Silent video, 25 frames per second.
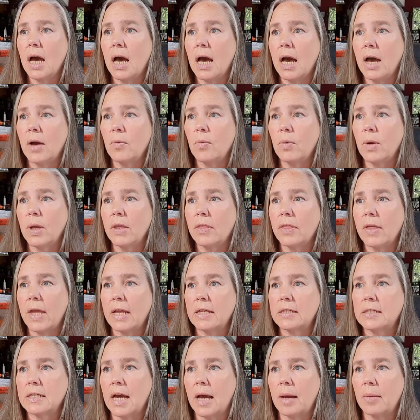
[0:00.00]
with a
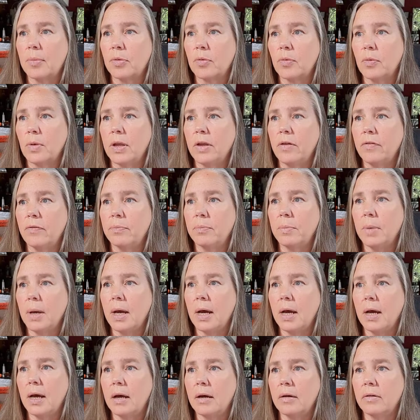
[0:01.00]
top 3
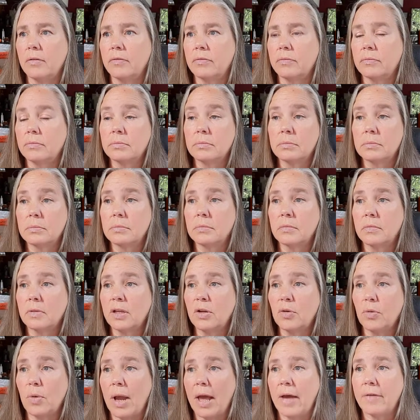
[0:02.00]

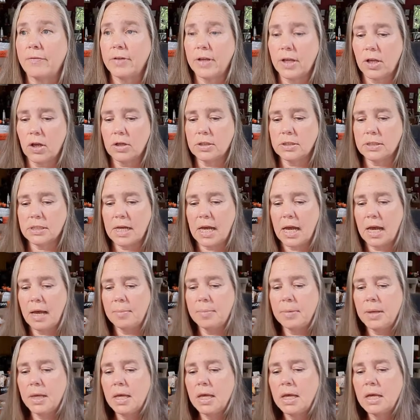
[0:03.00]
graphic on
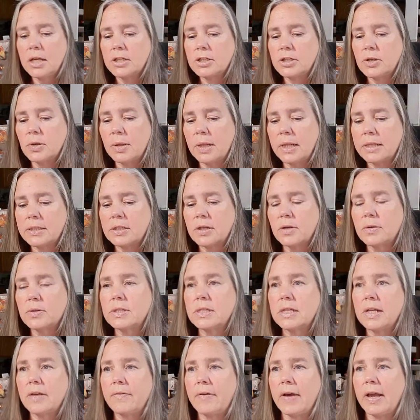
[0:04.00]
top. So let's go
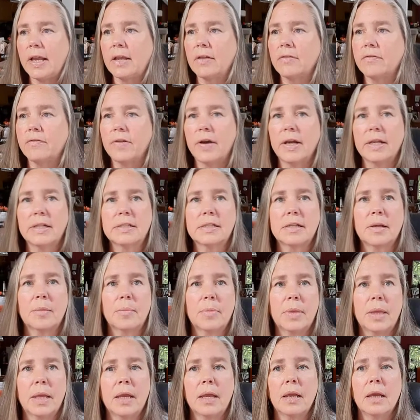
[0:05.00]
see if I can find
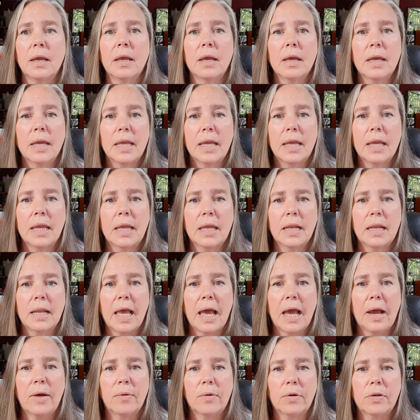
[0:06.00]
something in
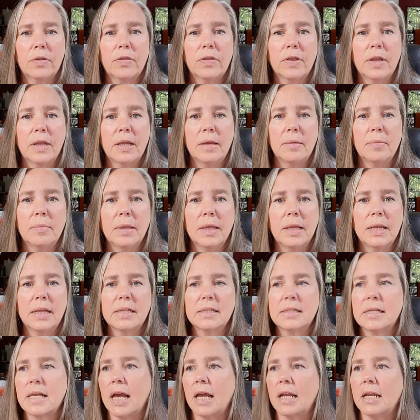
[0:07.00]
our theme that
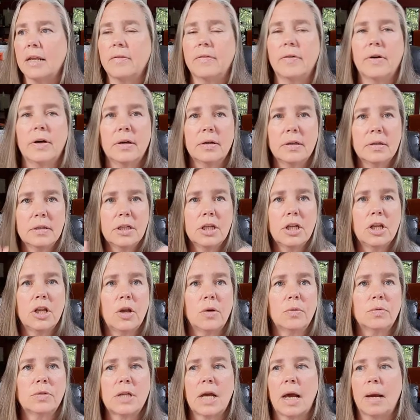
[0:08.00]
is kind of a, you
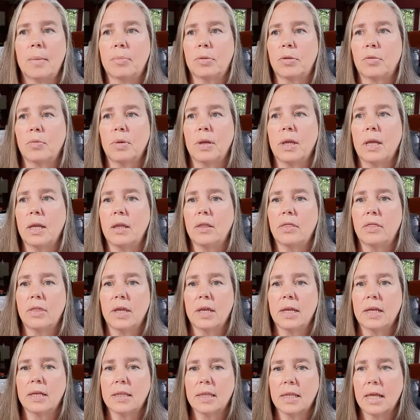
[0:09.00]
know, top 3
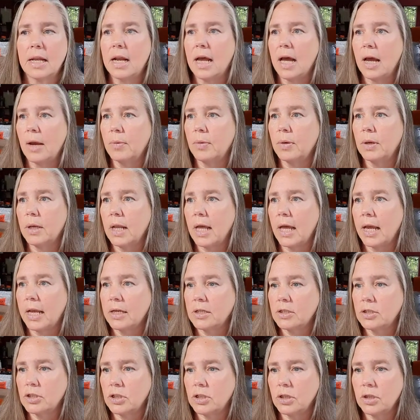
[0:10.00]
thing that I would
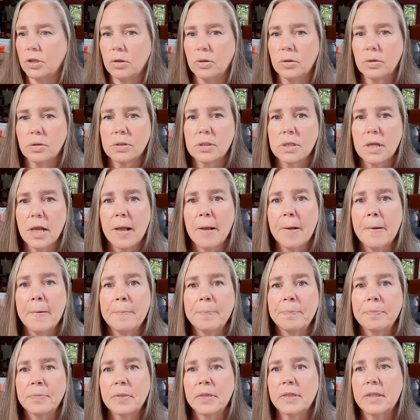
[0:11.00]
like to use.
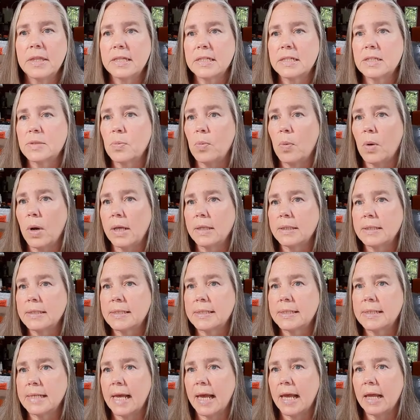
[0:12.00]
This one
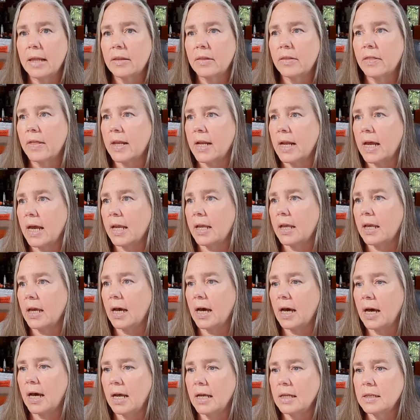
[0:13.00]
set that I
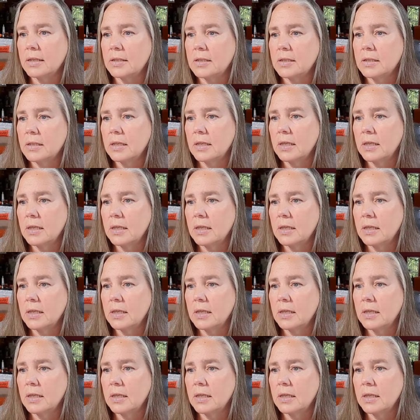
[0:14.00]
got